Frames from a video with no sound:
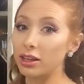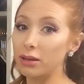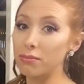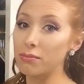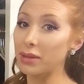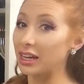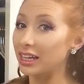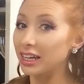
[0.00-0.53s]

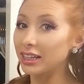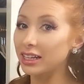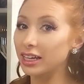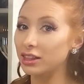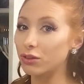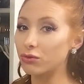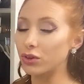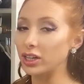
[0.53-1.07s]
immediately
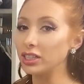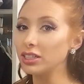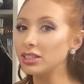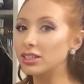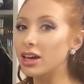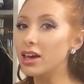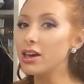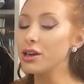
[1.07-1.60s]
at the
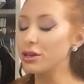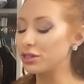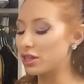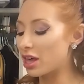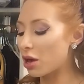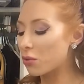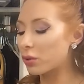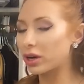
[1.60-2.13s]
front, so
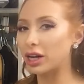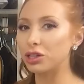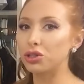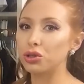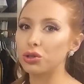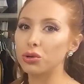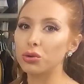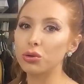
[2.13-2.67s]
that when I
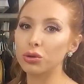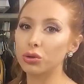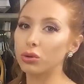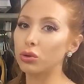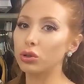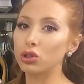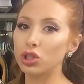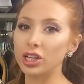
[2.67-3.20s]
do the
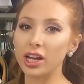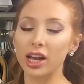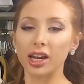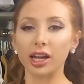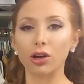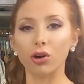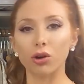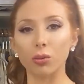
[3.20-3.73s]
laundry and
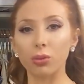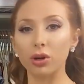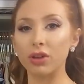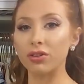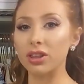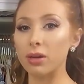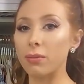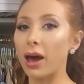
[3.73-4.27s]
I go to put
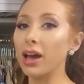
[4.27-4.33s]
everything